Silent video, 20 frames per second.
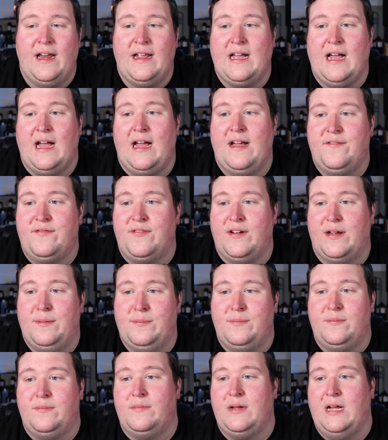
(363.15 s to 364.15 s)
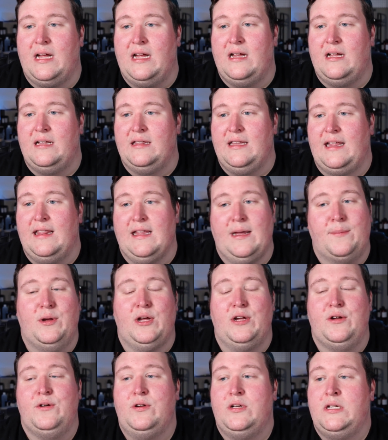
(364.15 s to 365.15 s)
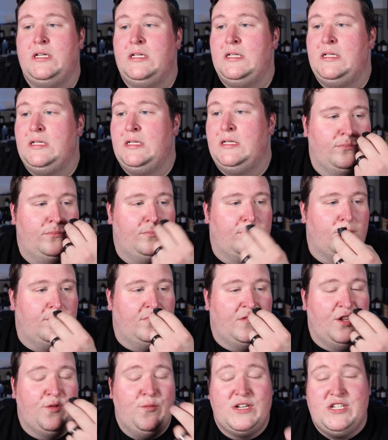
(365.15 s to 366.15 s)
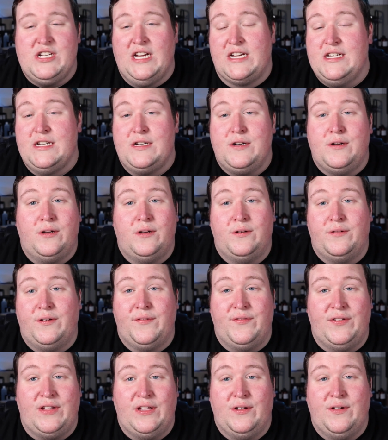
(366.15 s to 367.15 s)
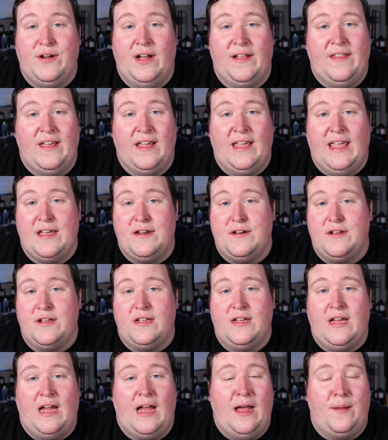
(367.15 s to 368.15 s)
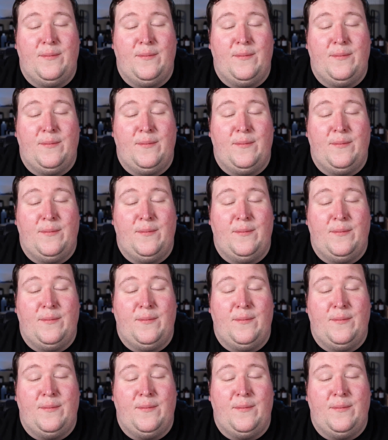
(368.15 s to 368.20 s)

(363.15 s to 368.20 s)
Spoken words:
I got from Le Labo, which I did a whole review on that candle.